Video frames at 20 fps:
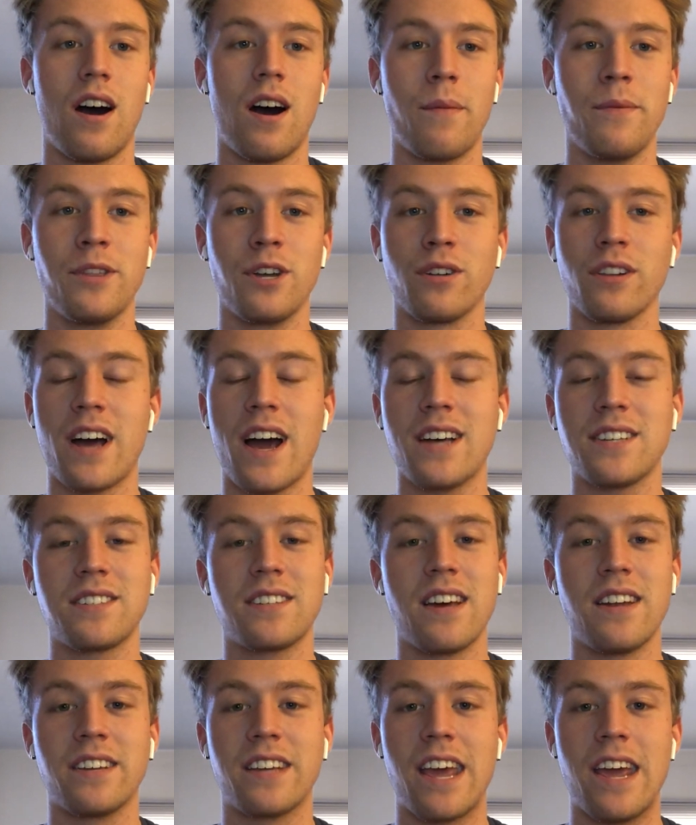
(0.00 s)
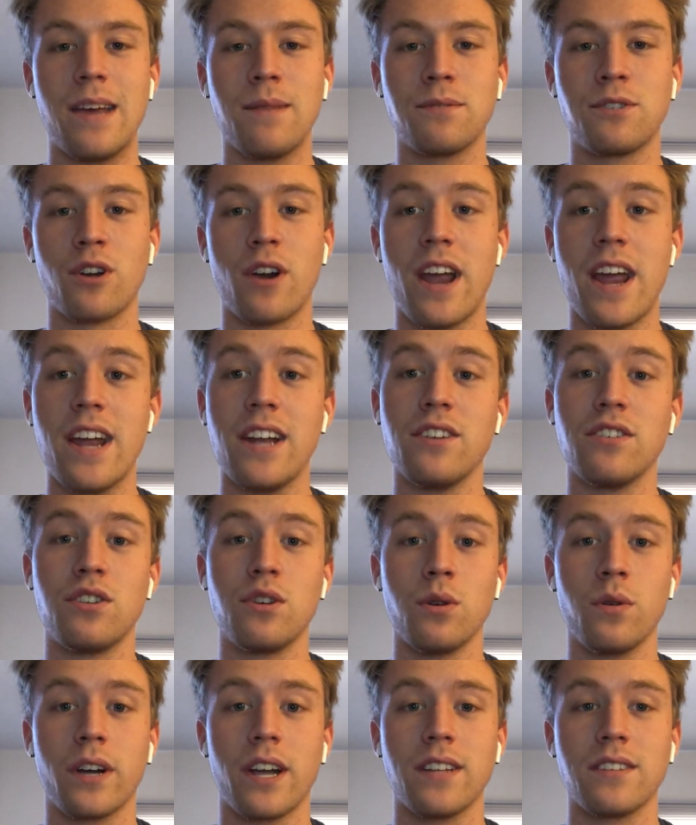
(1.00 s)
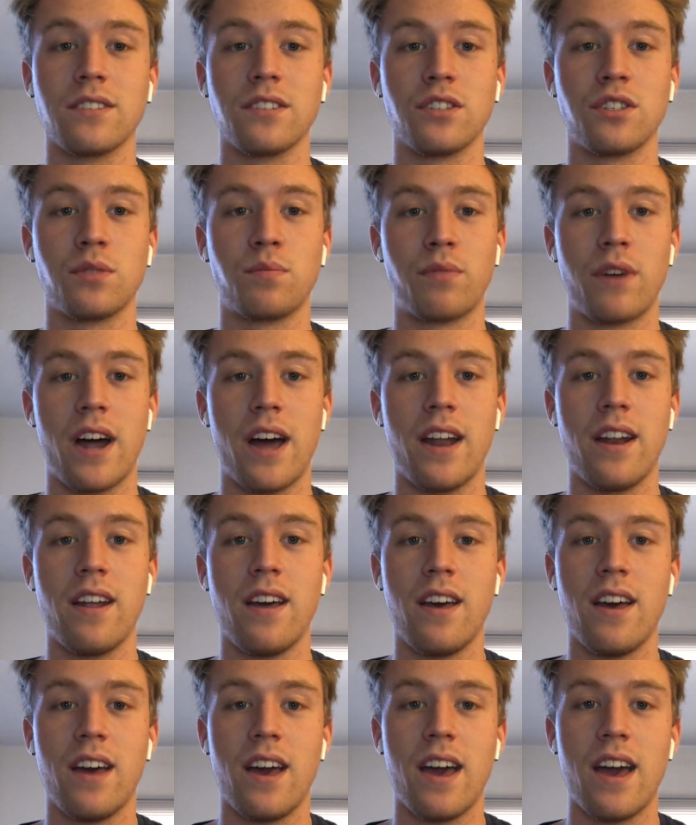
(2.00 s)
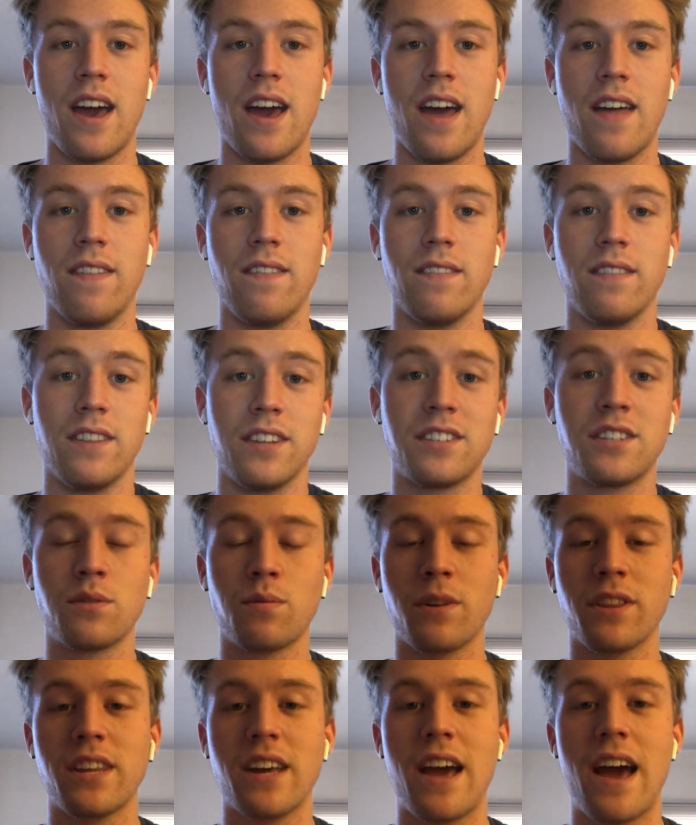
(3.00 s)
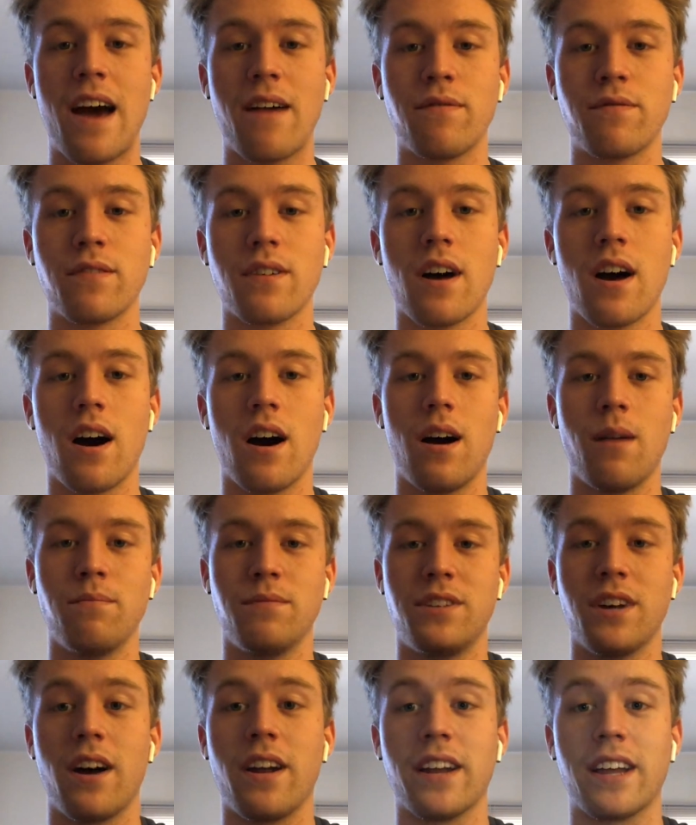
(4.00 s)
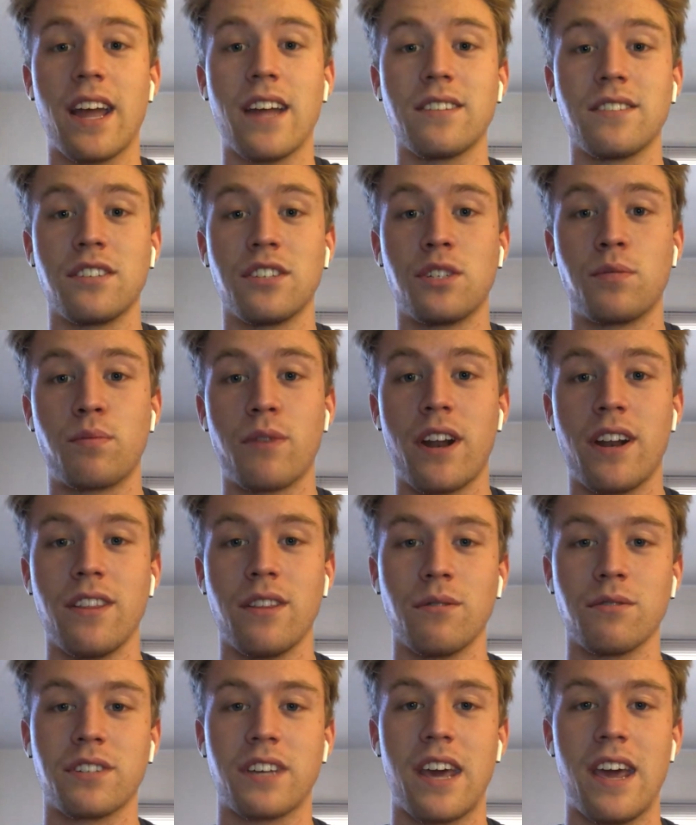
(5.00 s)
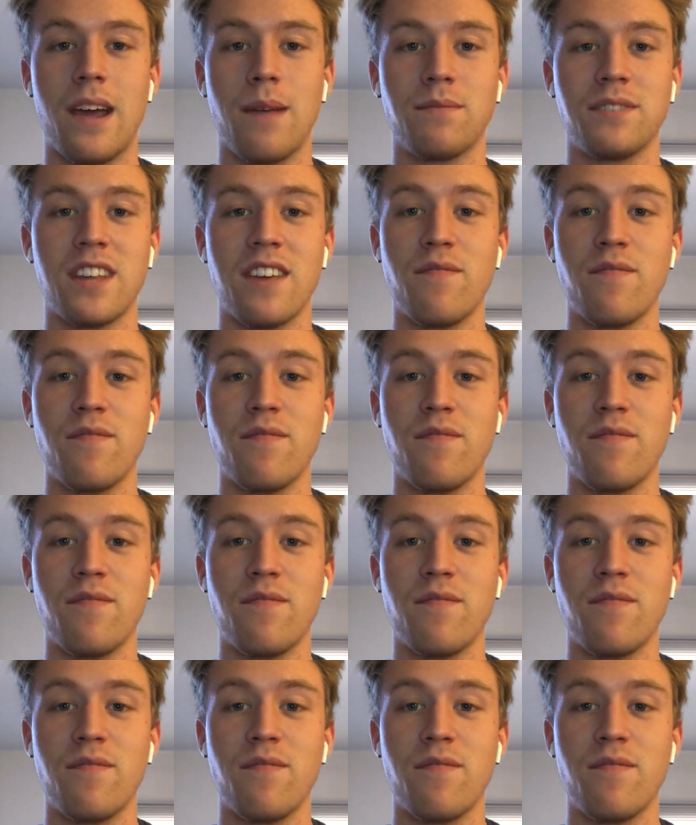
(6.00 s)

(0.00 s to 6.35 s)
In their last 10 games, they're 8-2 against the spread, and this is what they have done against the spread in those games.